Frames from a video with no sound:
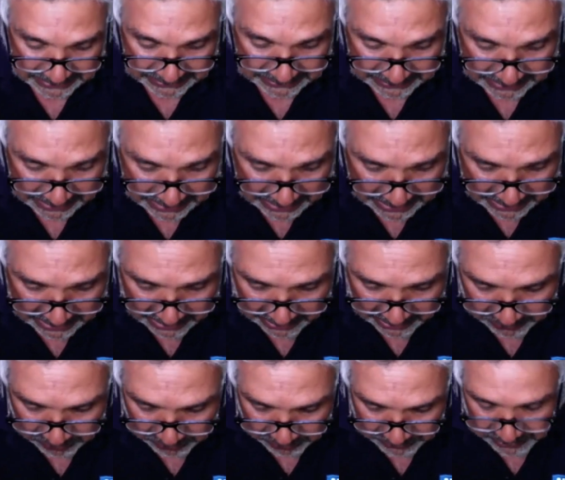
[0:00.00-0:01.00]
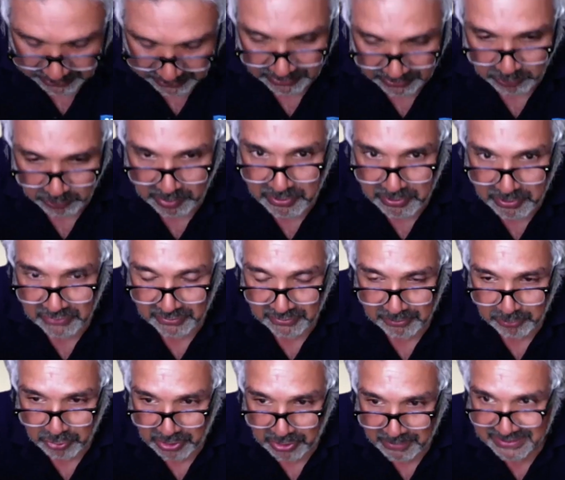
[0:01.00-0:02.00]
And and also we're
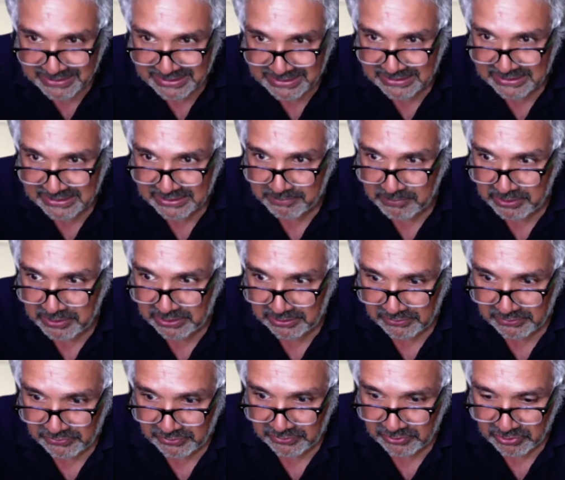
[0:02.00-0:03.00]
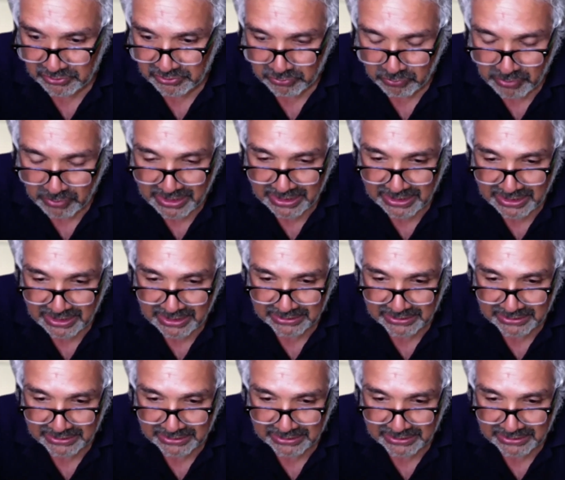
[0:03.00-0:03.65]
moving premises, as many of you are aware,